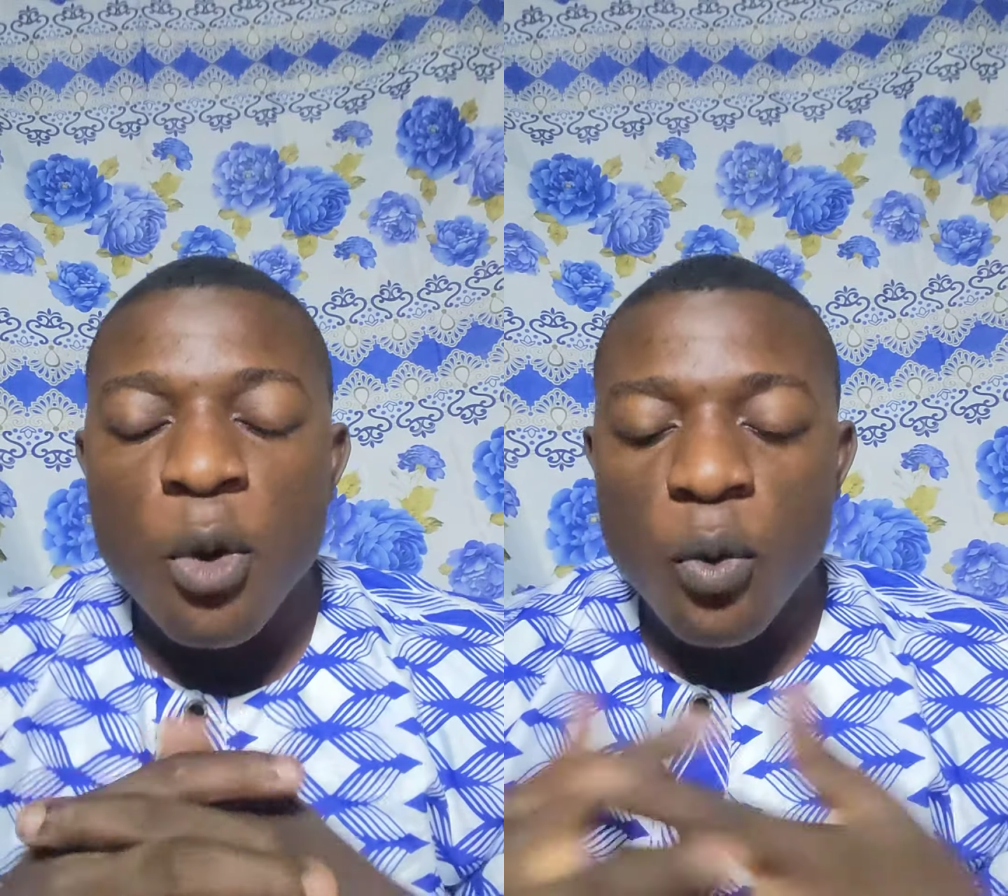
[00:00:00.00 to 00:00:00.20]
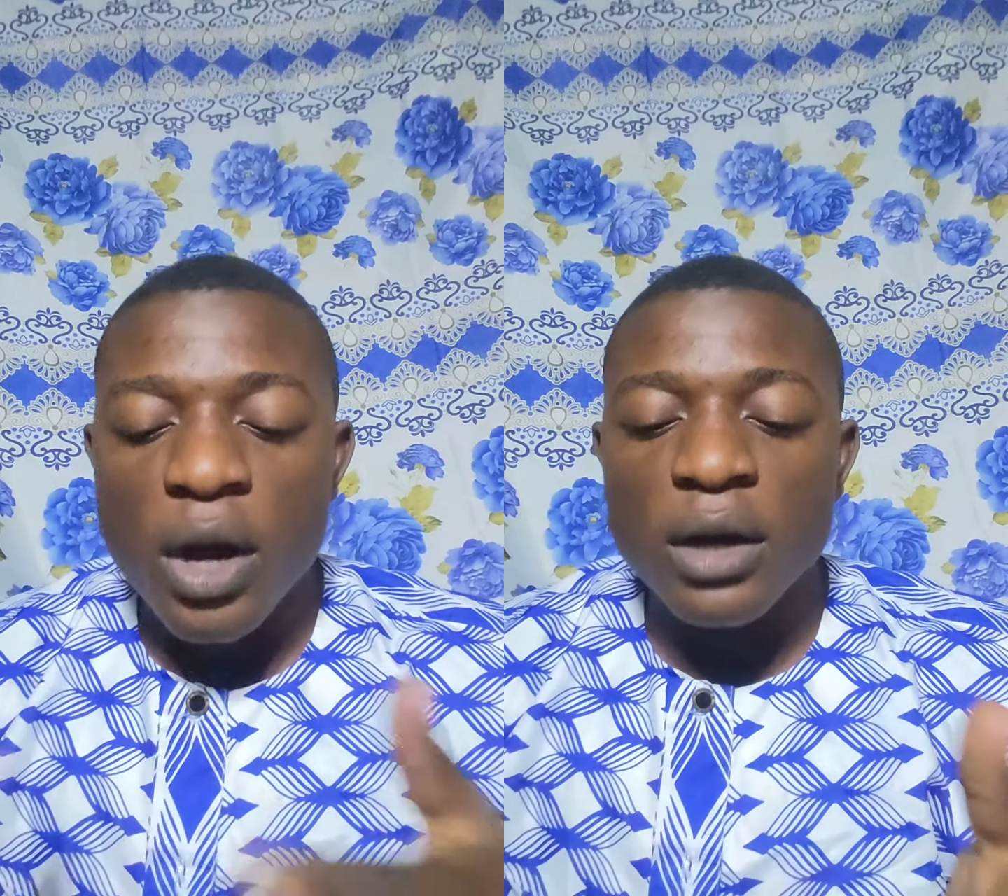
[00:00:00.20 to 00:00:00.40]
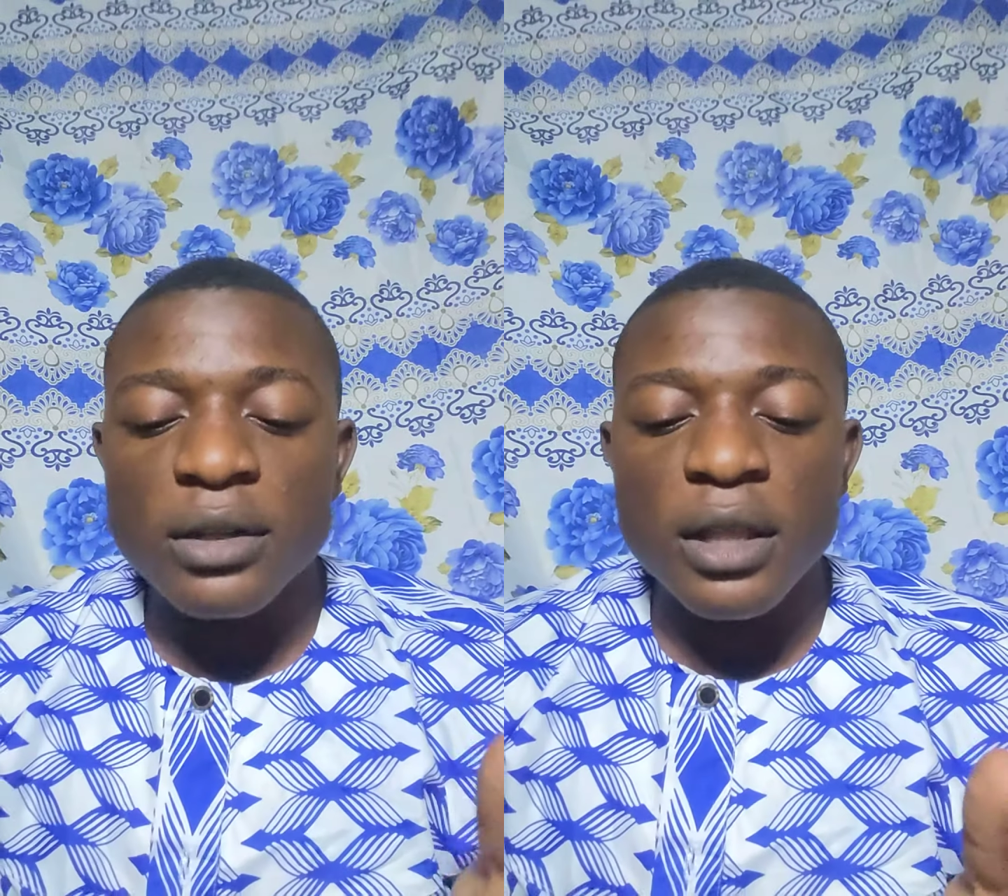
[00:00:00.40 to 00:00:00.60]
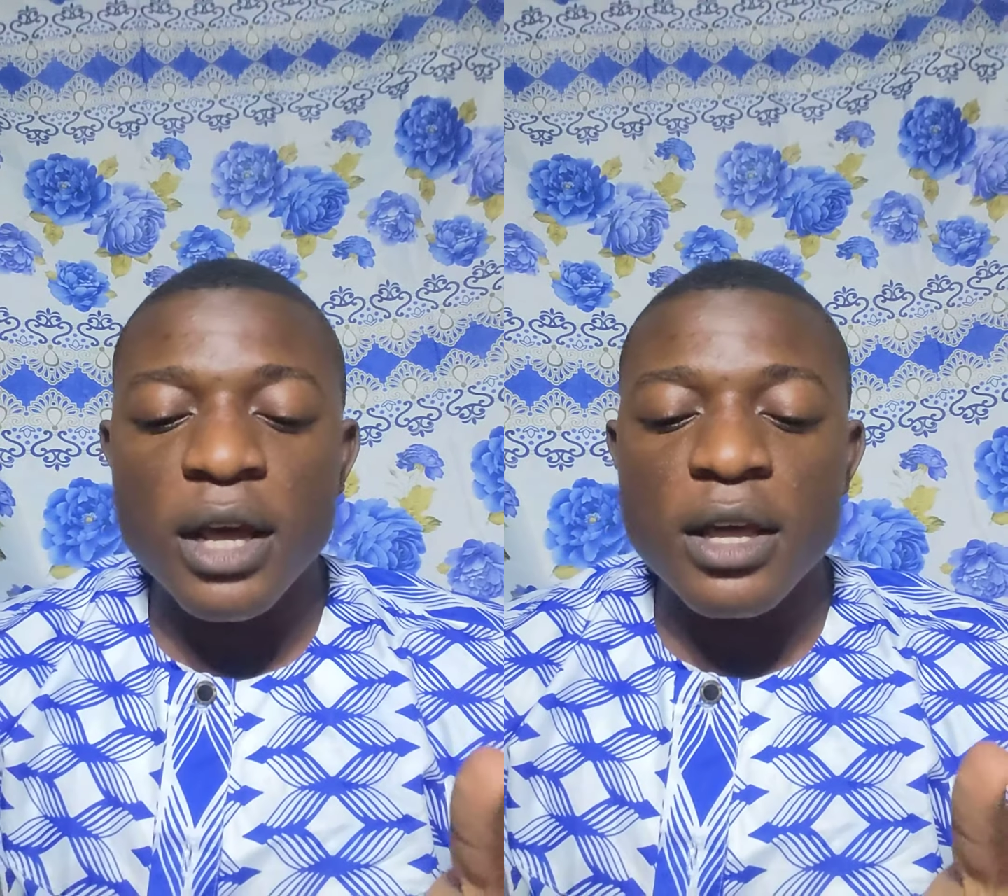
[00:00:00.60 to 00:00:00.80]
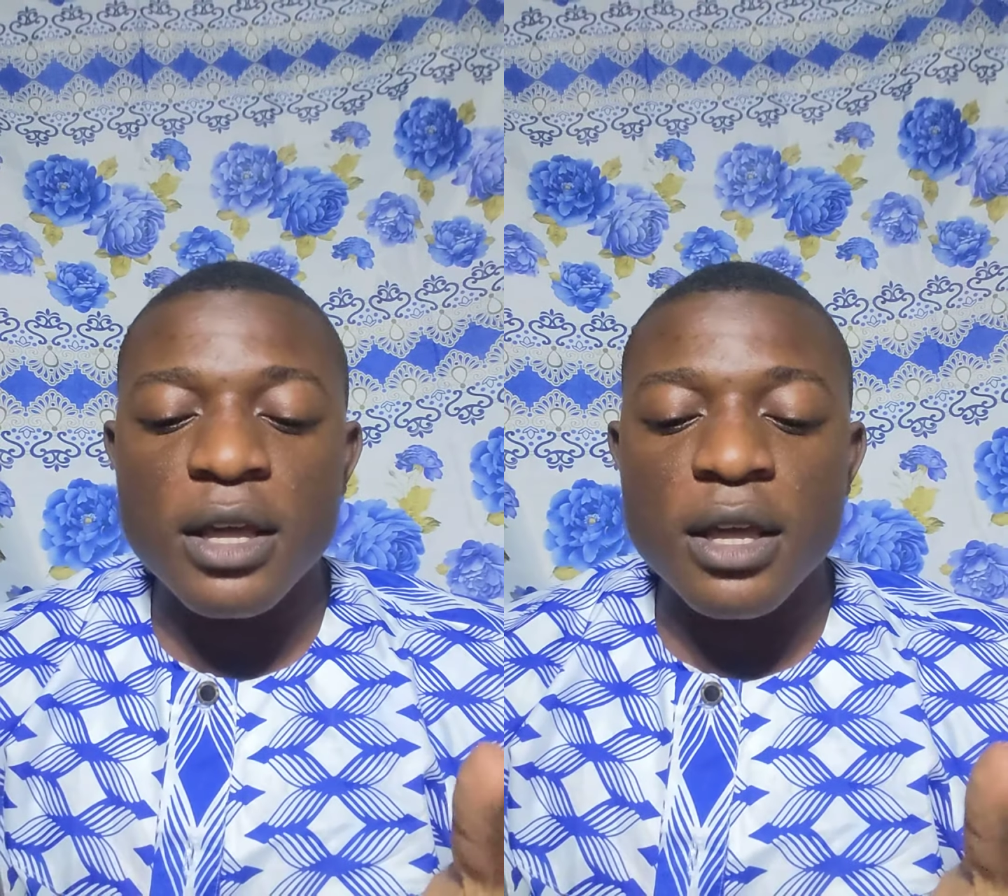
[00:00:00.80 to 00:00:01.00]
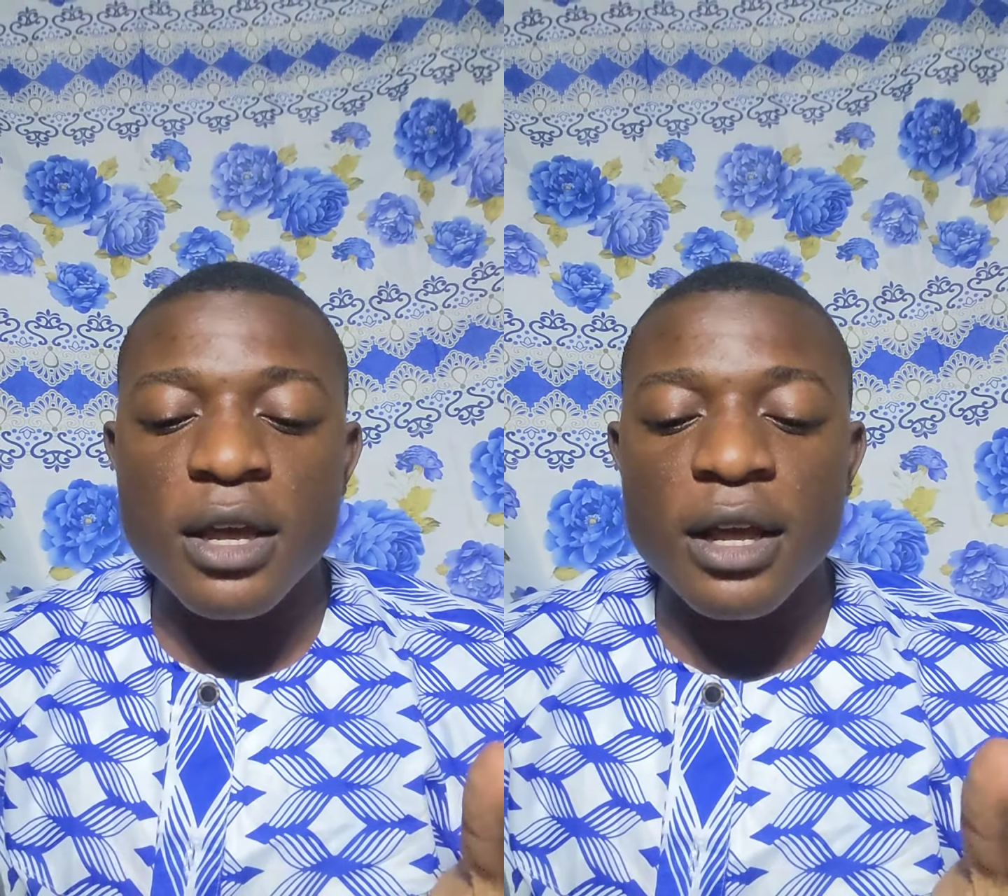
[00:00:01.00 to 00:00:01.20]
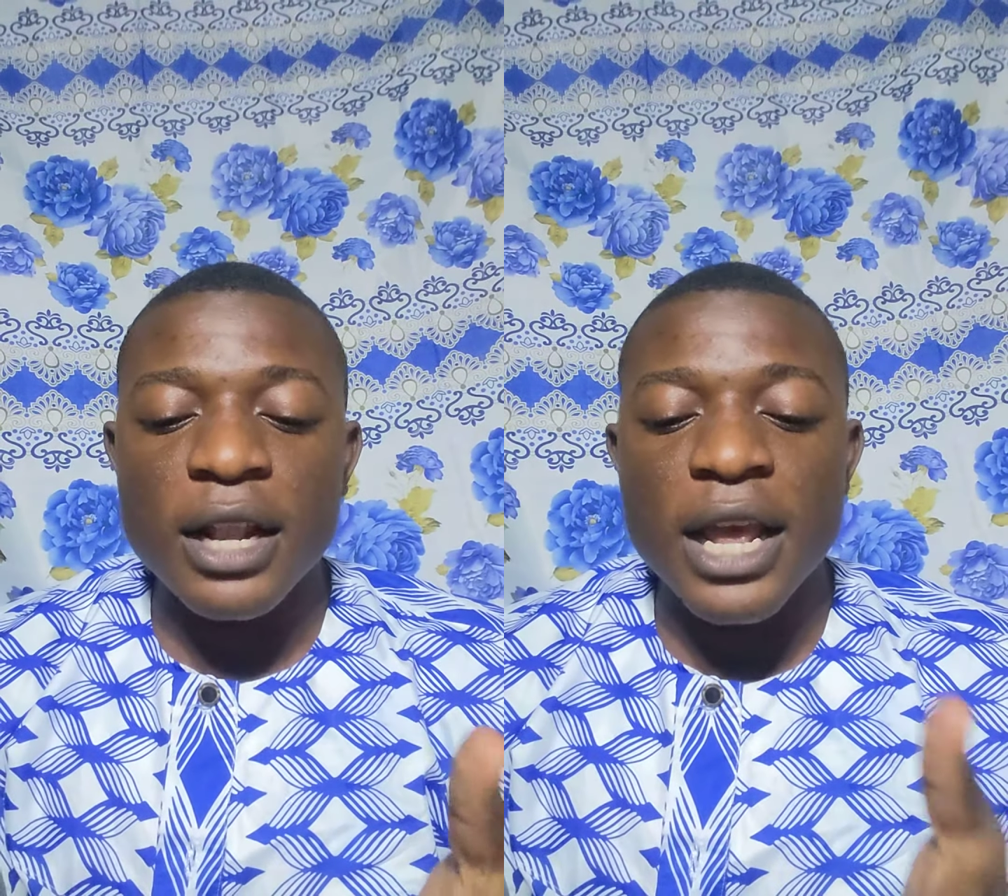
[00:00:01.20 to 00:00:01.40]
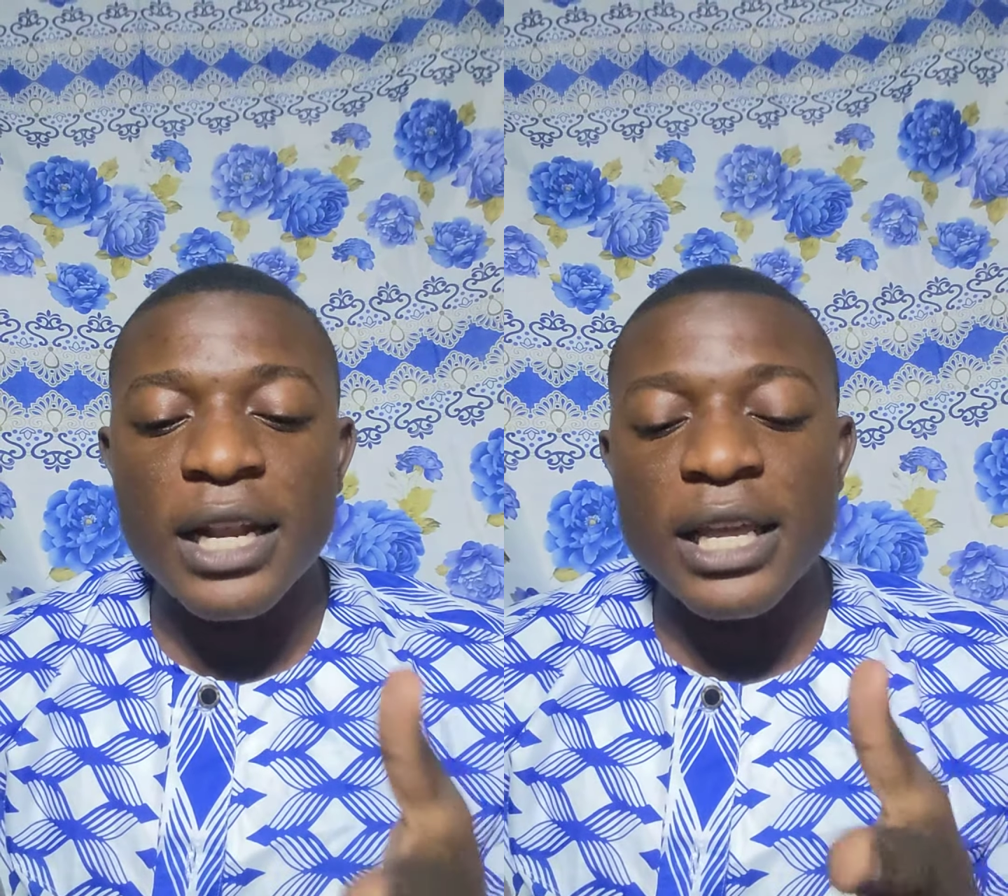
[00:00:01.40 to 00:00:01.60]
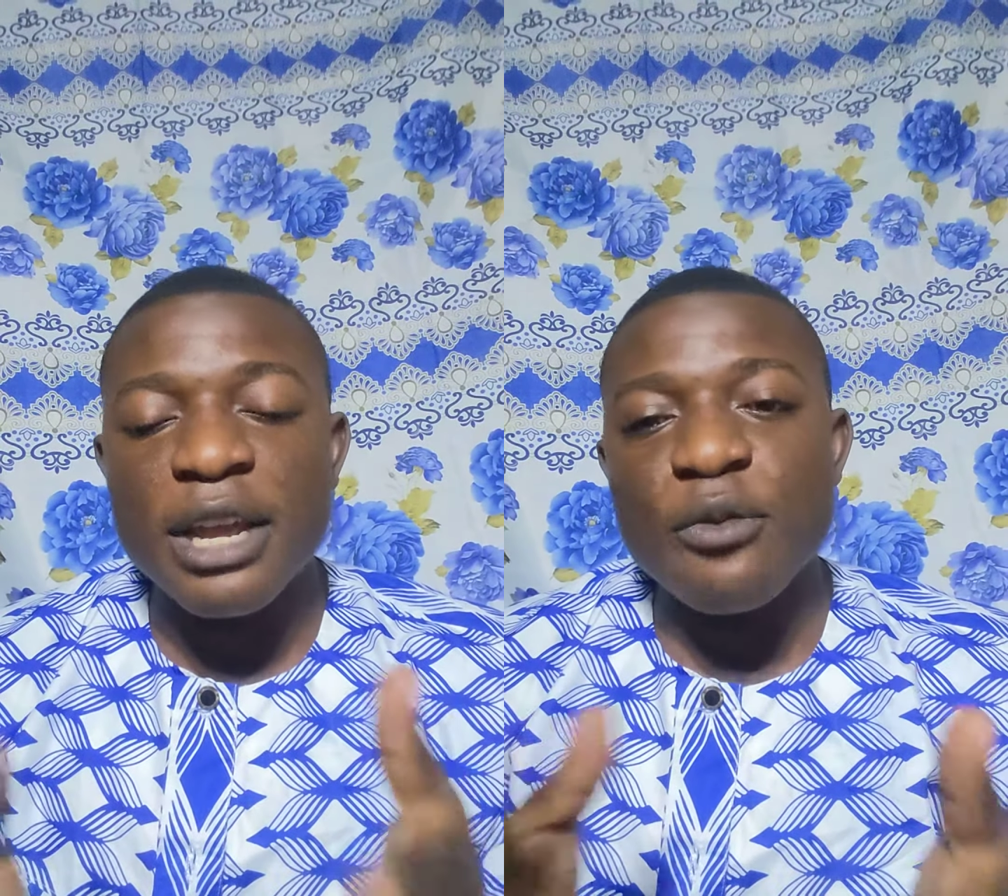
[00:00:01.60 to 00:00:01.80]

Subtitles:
Well, clearly,